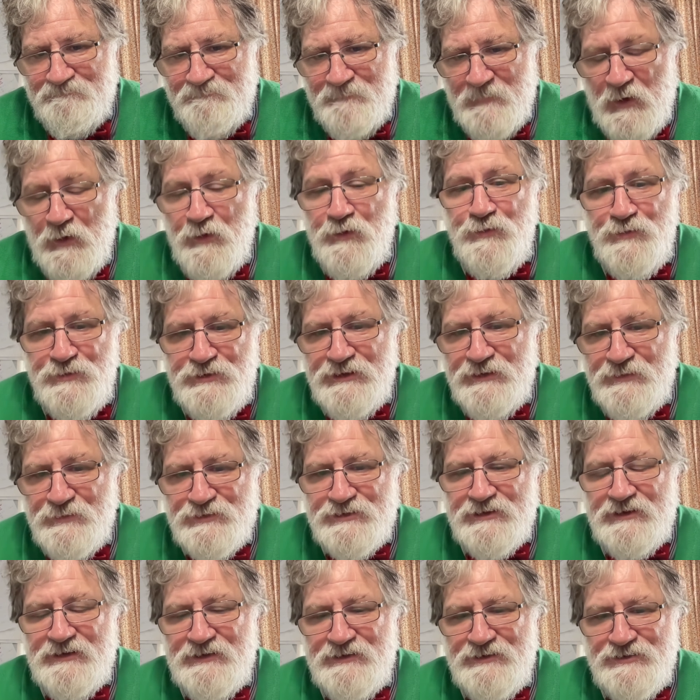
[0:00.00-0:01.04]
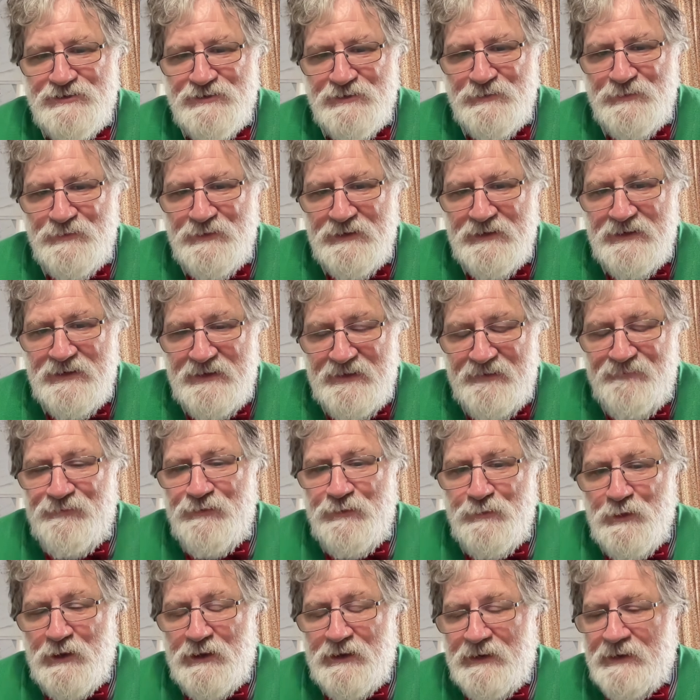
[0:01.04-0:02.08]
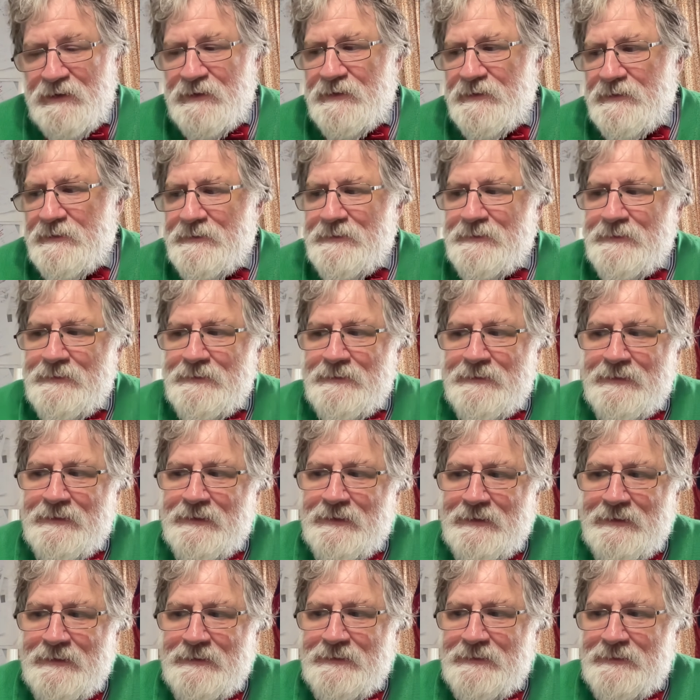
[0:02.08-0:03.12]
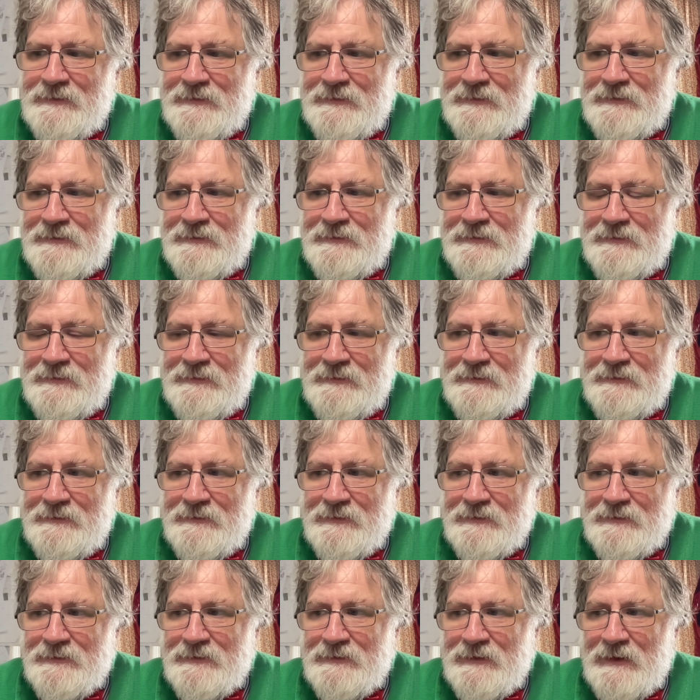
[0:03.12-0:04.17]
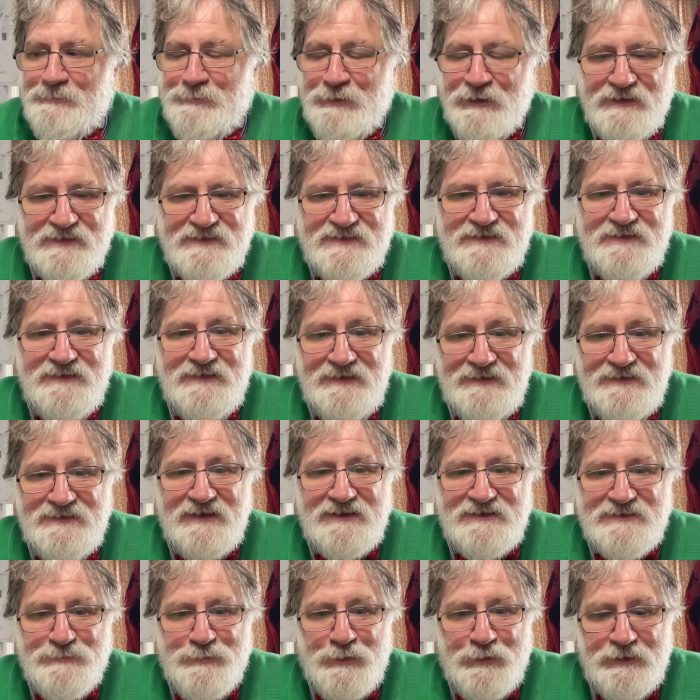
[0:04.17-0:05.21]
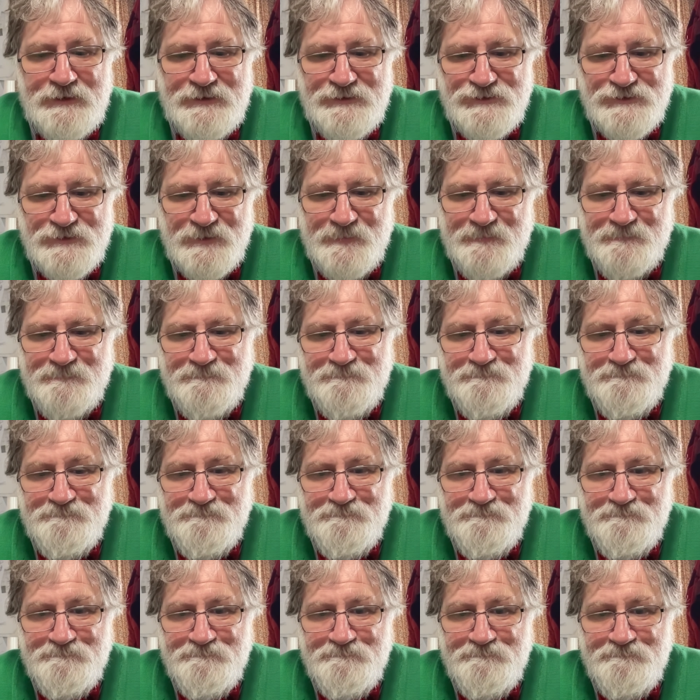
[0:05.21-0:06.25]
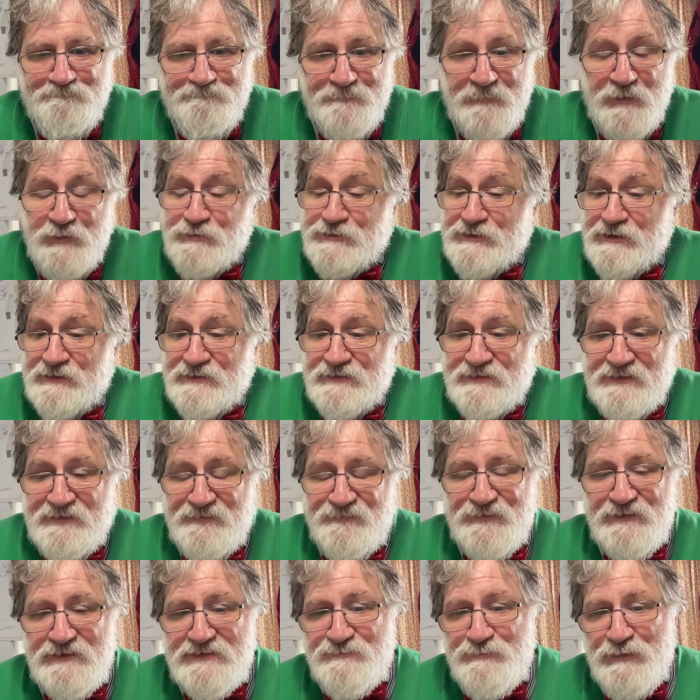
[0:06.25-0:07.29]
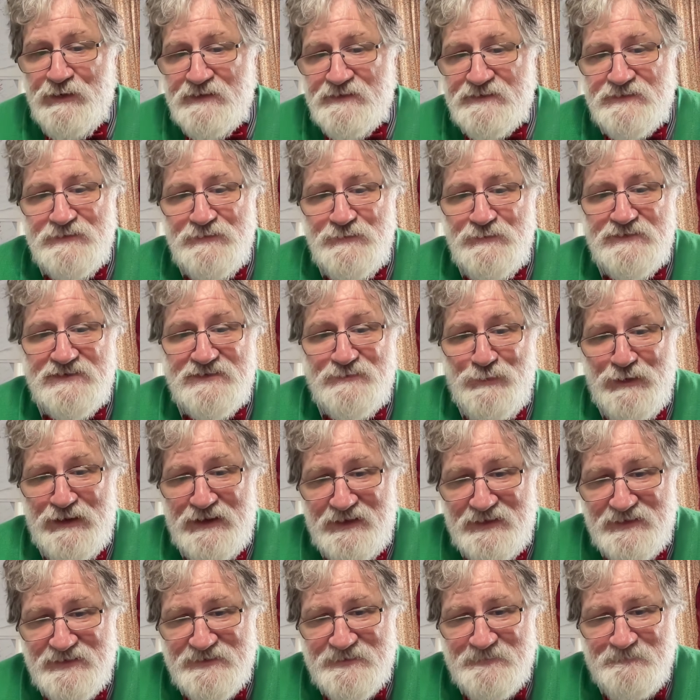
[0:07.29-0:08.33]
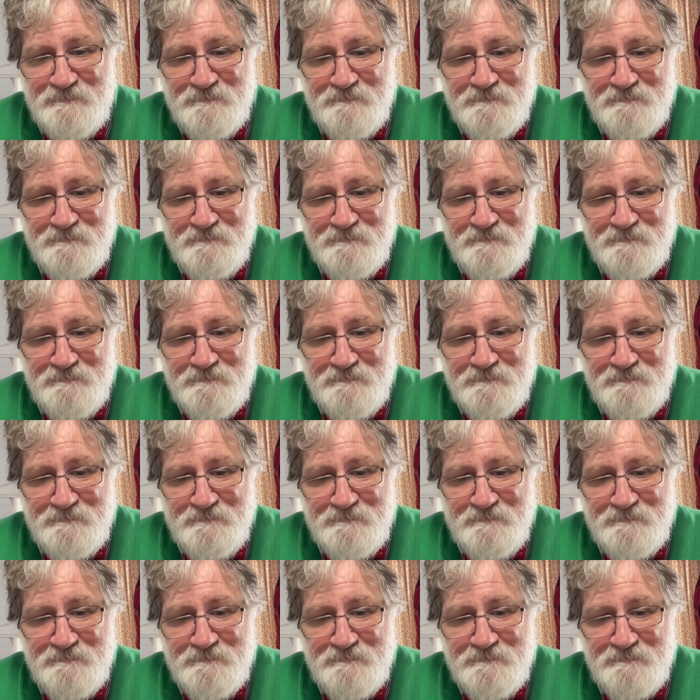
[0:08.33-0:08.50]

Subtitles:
Who do you turn to if you are a person in desperation? You turn to the first person who speaks.